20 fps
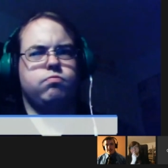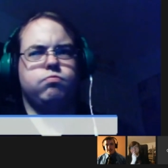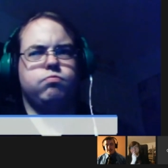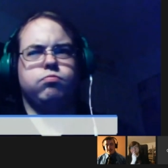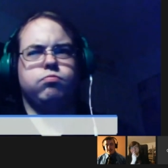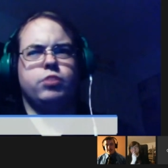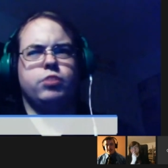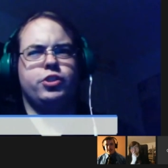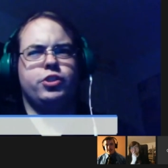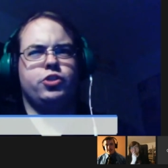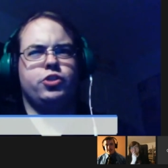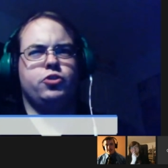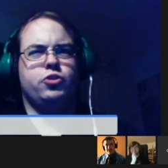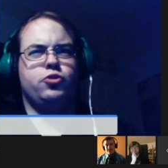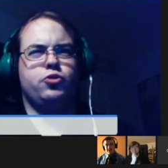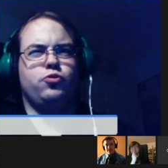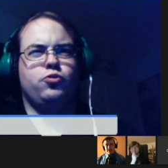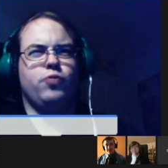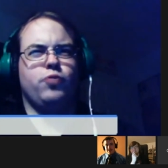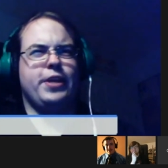was
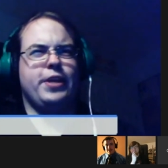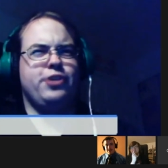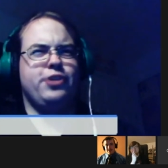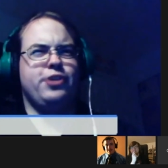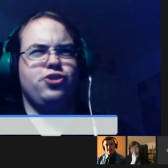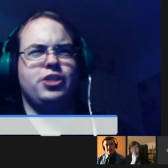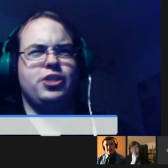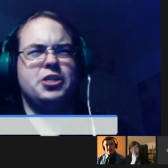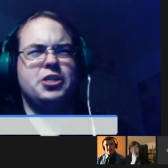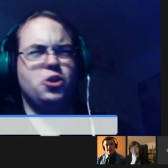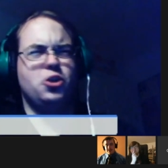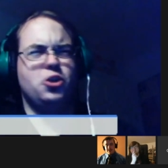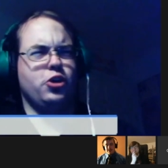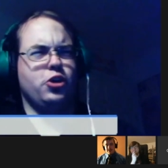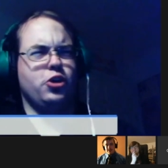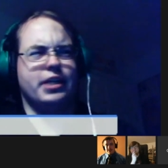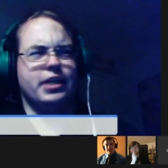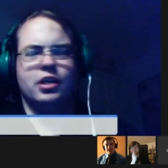strangely good.